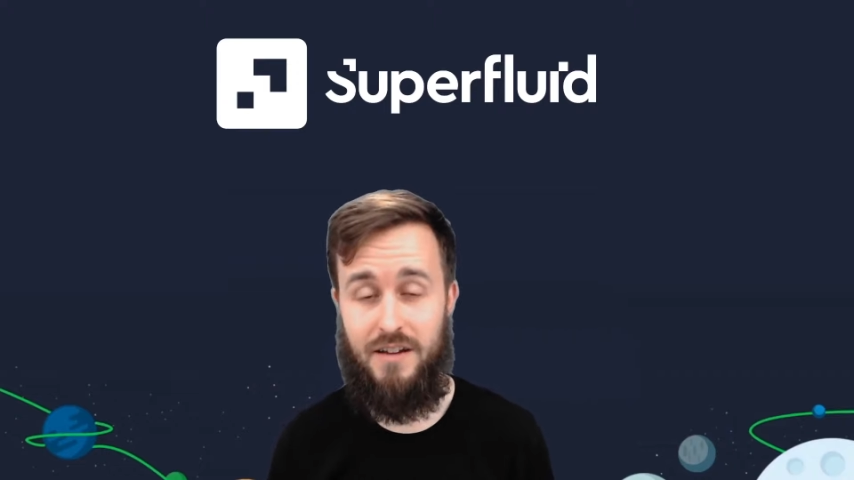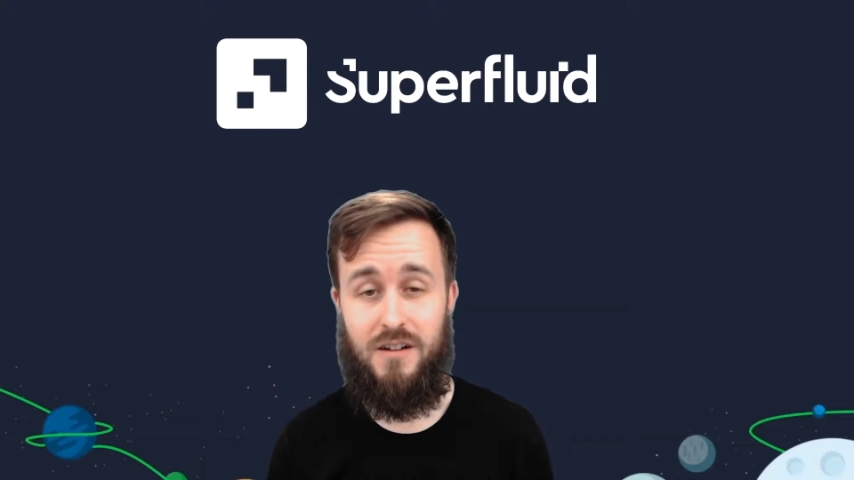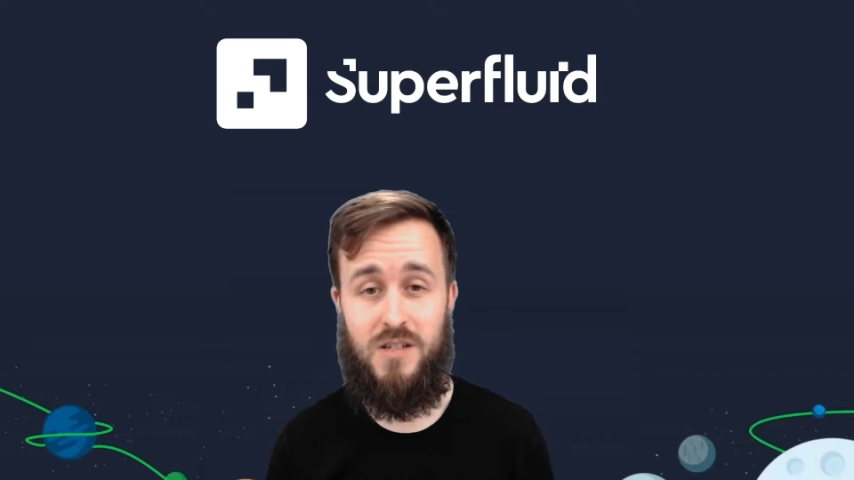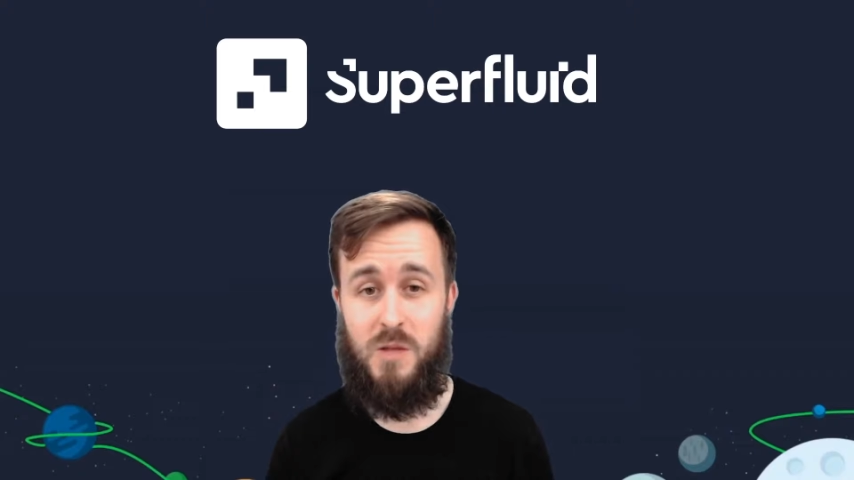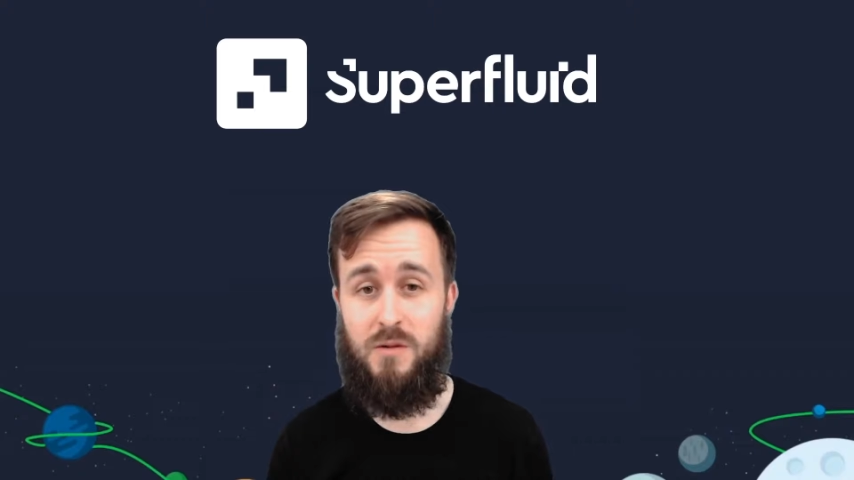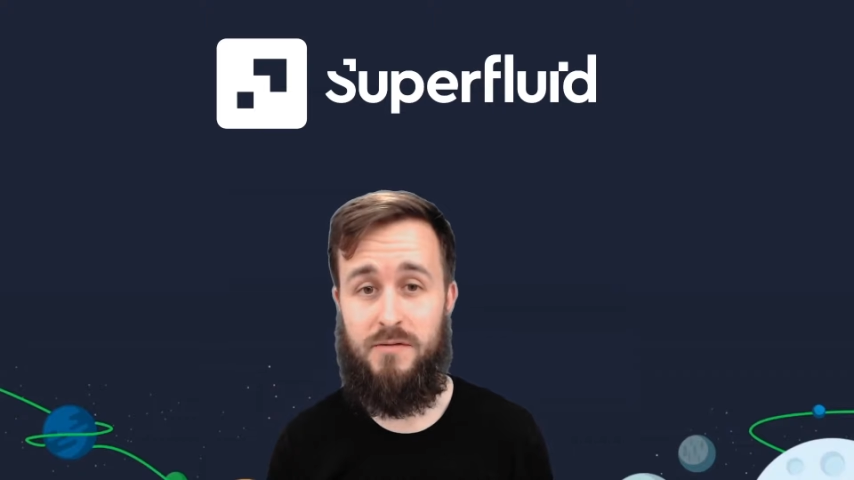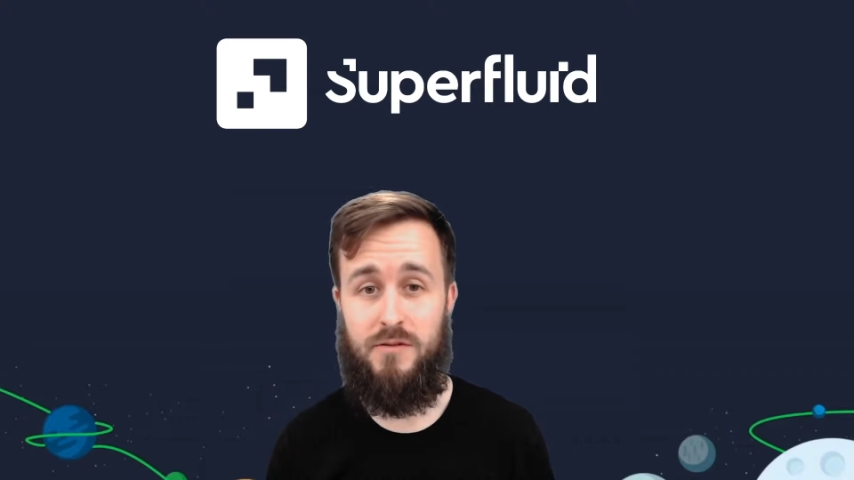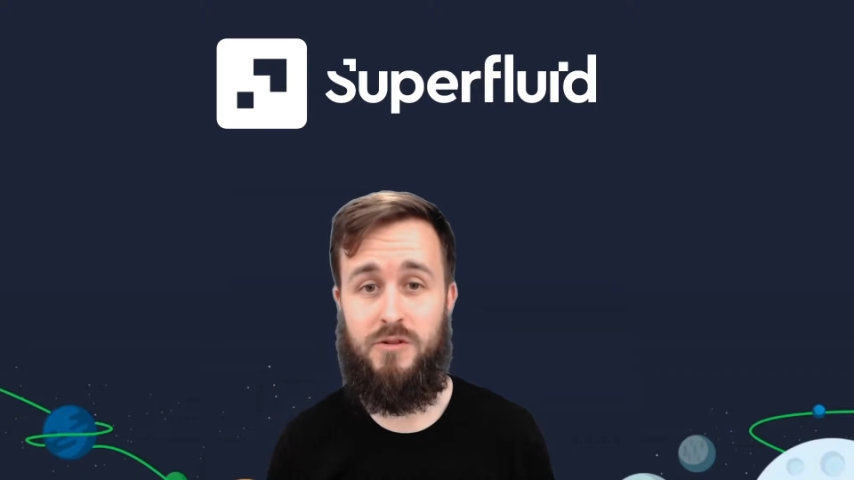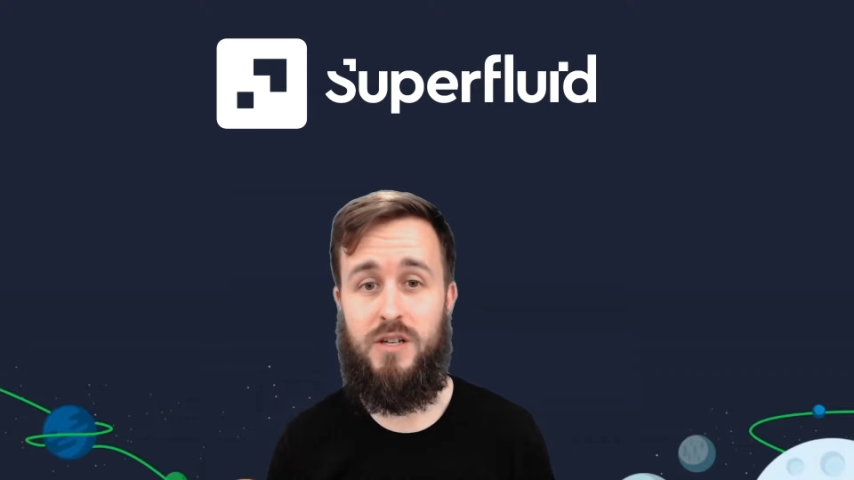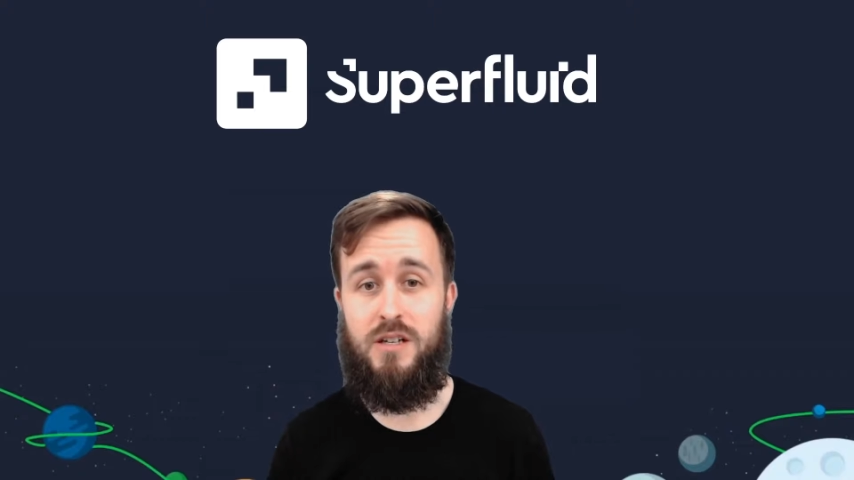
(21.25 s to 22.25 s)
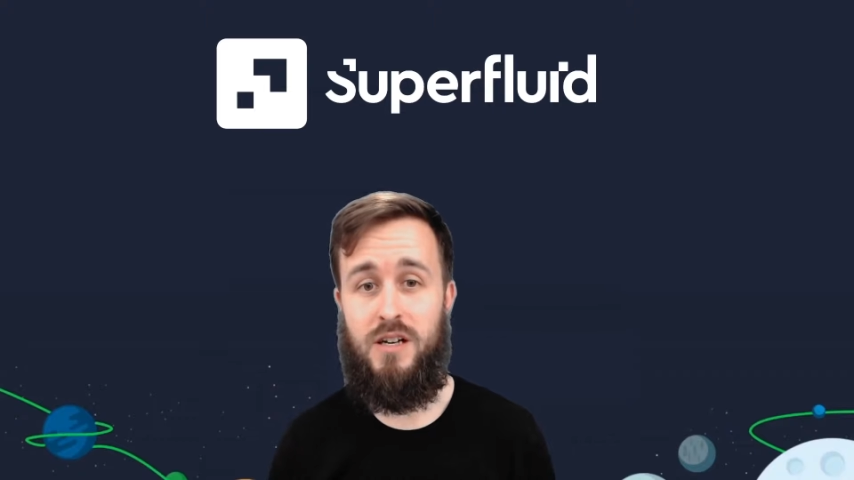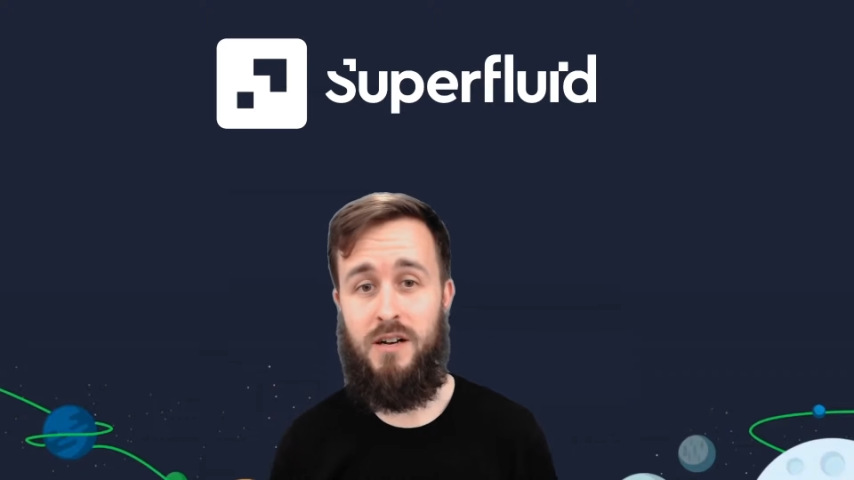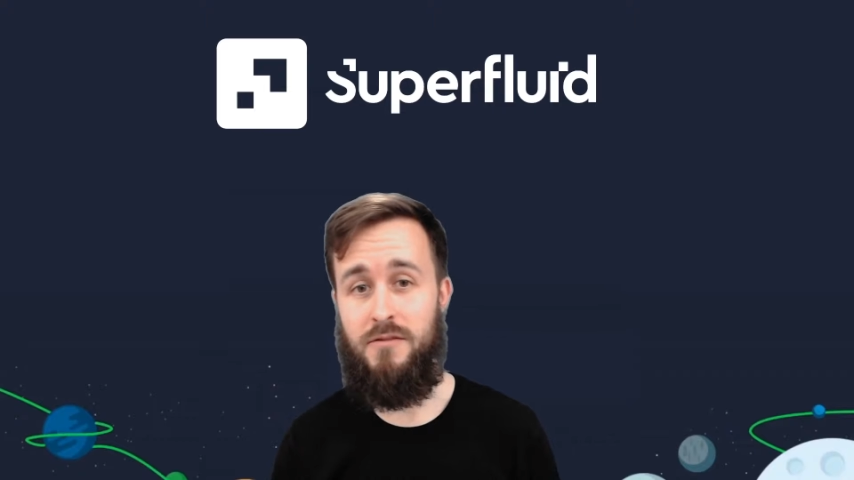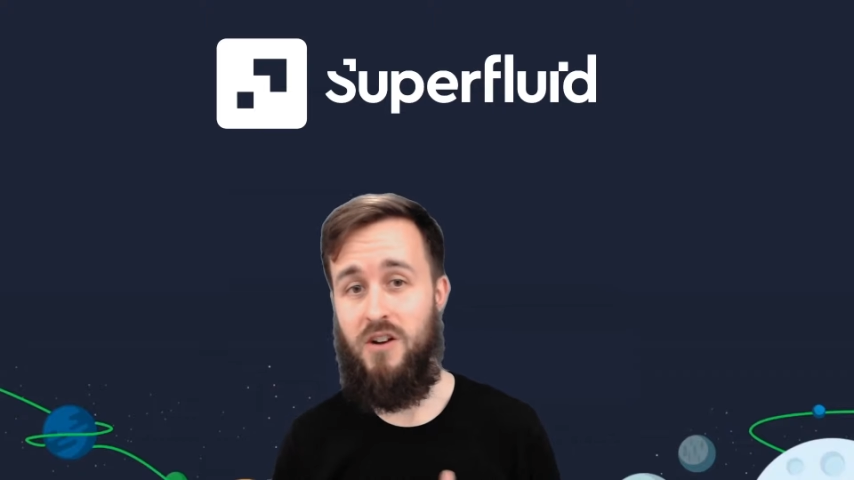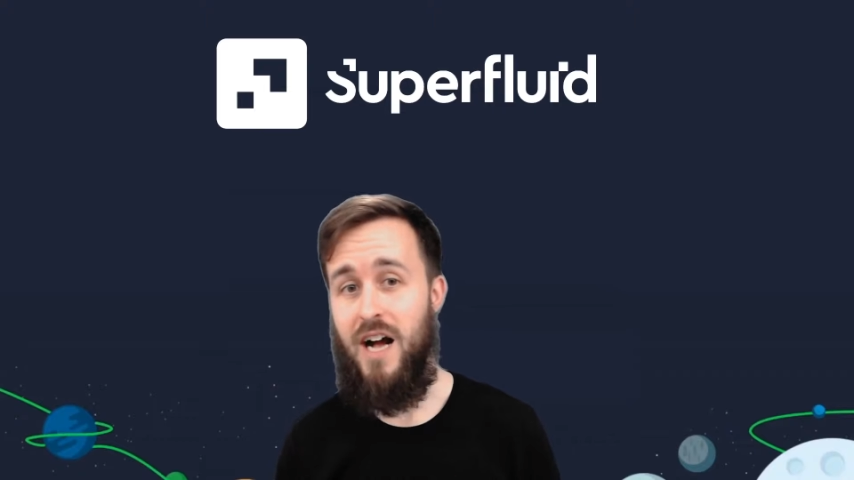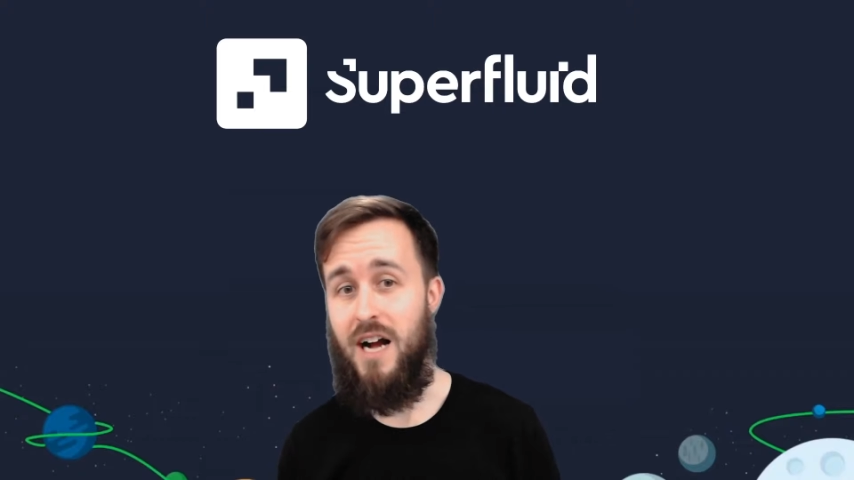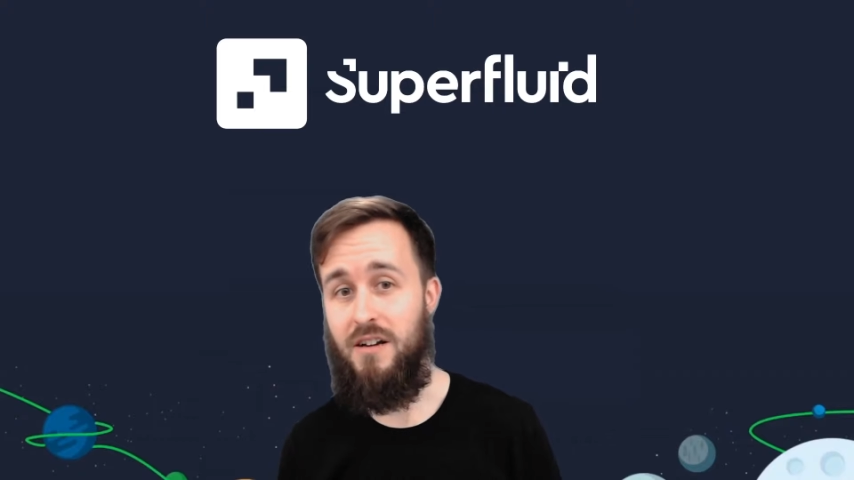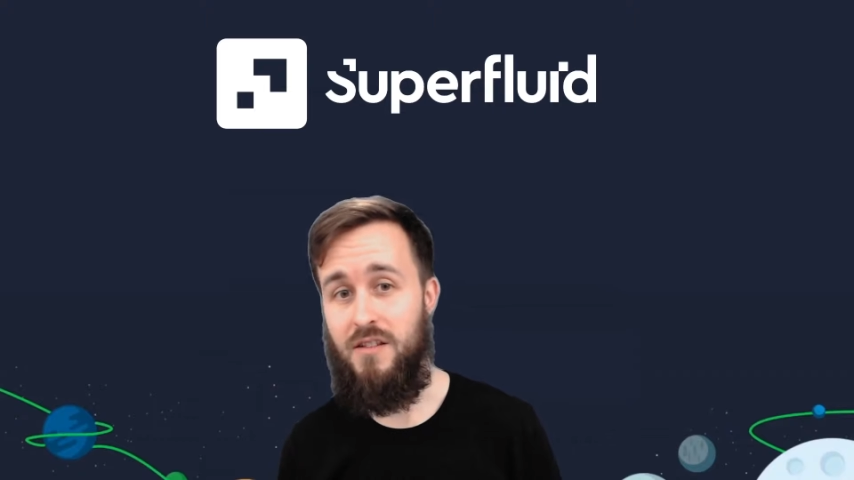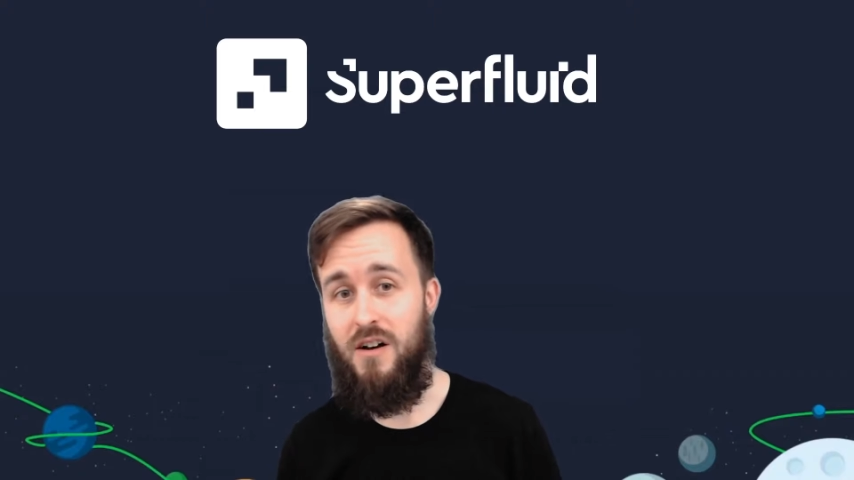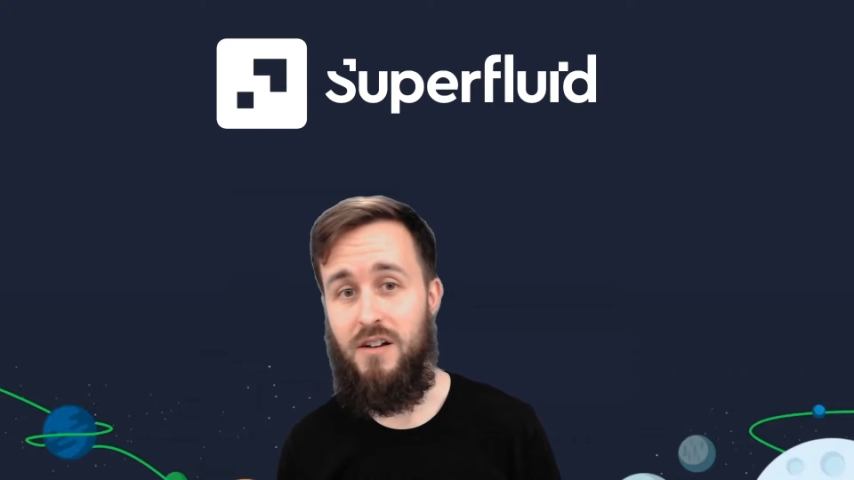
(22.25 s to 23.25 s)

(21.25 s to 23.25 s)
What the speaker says: Superfluid for a hackathon,